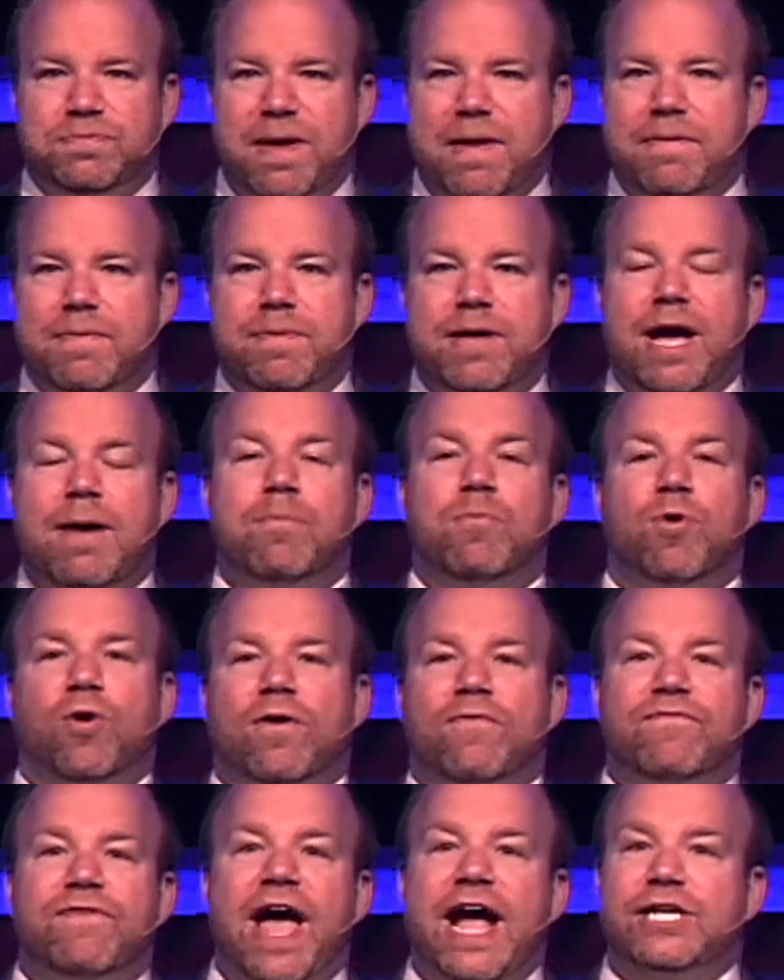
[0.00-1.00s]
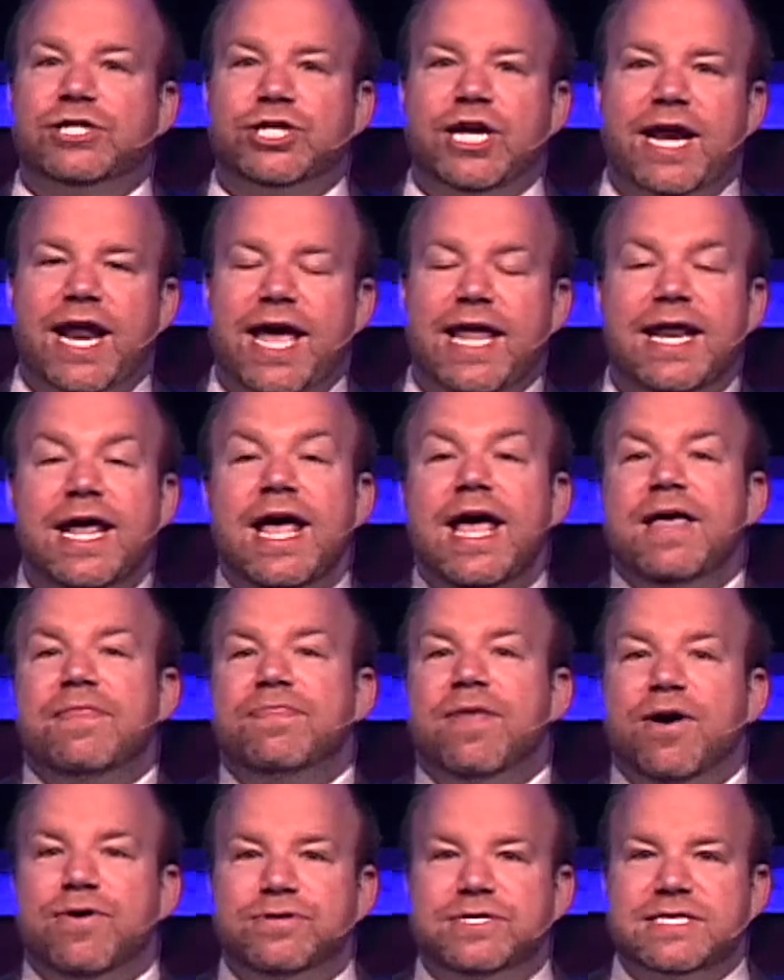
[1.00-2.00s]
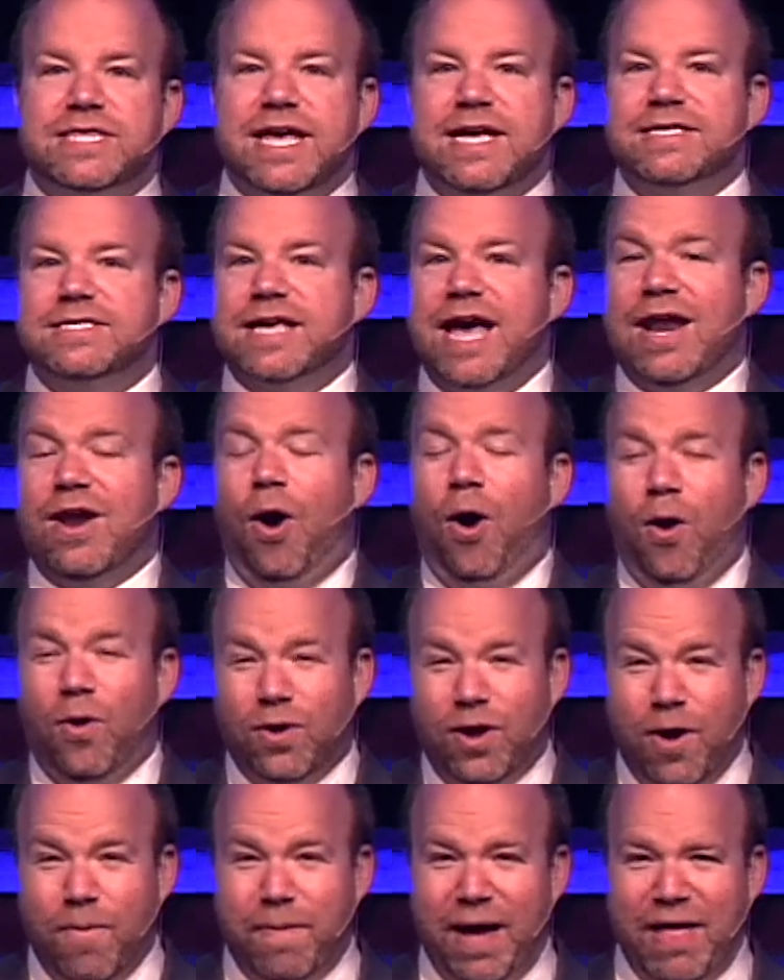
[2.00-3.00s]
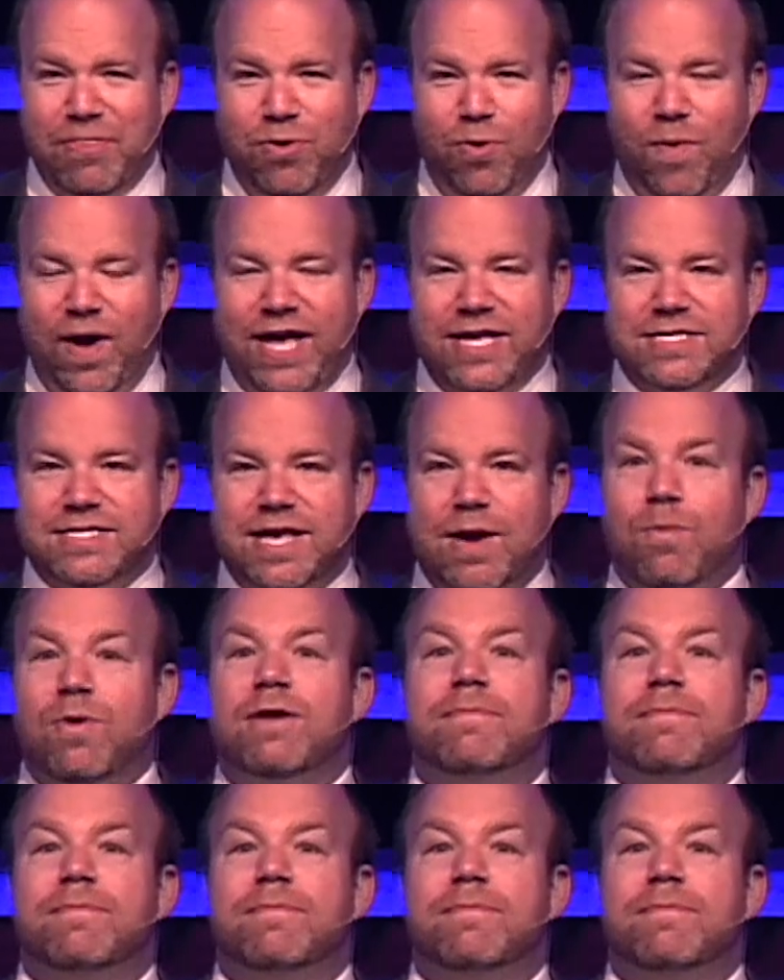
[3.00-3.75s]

maybe become more affectionate. Those things kind of all go by the wayside.